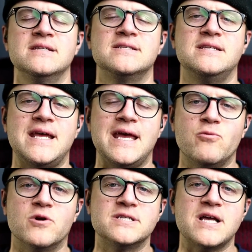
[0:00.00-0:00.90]
Today,
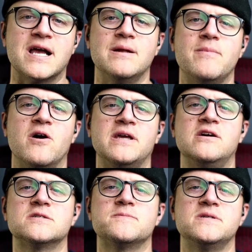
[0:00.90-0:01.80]
we're talking about
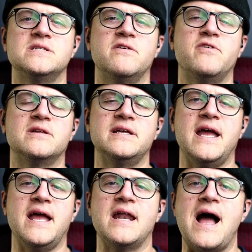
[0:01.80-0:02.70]
gear
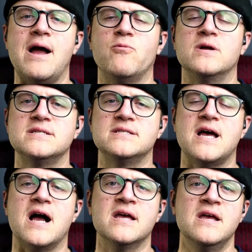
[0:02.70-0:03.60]
specifically, and I want to
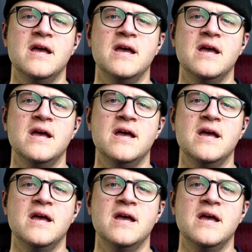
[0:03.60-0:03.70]
talk